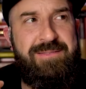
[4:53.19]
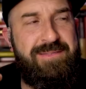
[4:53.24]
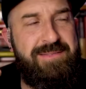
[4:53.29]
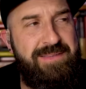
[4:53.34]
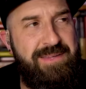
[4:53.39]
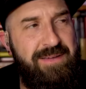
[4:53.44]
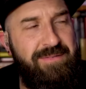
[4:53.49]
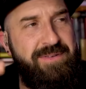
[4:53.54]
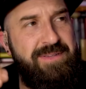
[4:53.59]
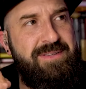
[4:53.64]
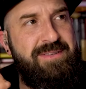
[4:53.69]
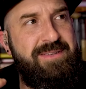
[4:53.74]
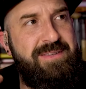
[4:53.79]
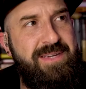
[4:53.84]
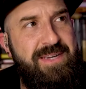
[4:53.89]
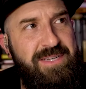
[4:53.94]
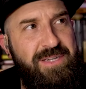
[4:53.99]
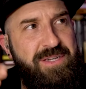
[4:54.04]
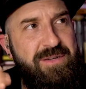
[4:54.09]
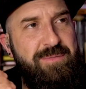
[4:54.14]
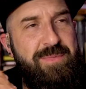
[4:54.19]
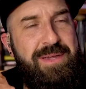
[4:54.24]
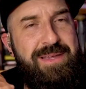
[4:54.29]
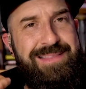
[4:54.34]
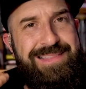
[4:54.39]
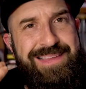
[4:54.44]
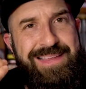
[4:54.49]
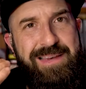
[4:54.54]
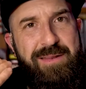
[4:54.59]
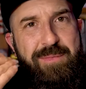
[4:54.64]
David's teaching me
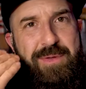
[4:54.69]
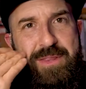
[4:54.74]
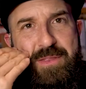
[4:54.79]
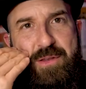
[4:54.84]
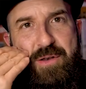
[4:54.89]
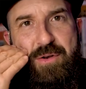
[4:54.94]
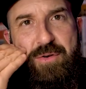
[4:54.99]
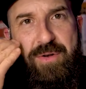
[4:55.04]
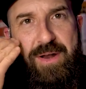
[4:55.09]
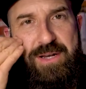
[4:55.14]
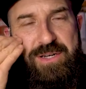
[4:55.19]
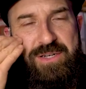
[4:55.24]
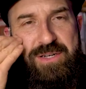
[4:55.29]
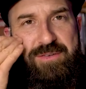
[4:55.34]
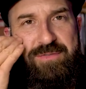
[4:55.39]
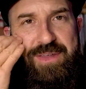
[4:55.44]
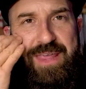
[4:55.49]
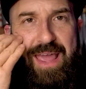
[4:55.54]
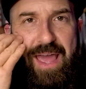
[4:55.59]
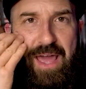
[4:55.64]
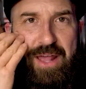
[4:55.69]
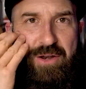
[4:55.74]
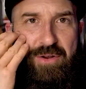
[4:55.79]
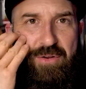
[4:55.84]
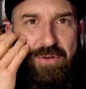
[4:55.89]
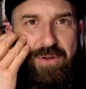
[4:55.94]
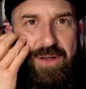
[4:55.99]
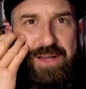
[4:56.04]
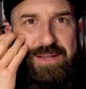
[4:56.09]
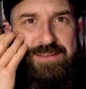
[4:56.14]
and leading me in the direction of
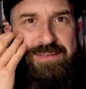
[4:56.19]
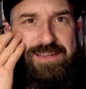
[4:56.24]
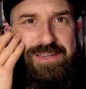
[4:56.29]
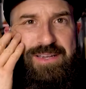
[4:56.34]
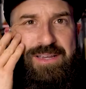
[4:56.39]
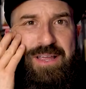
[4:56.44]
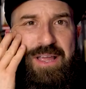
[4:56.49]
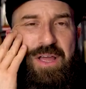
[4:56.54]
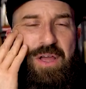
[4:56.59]
categorizing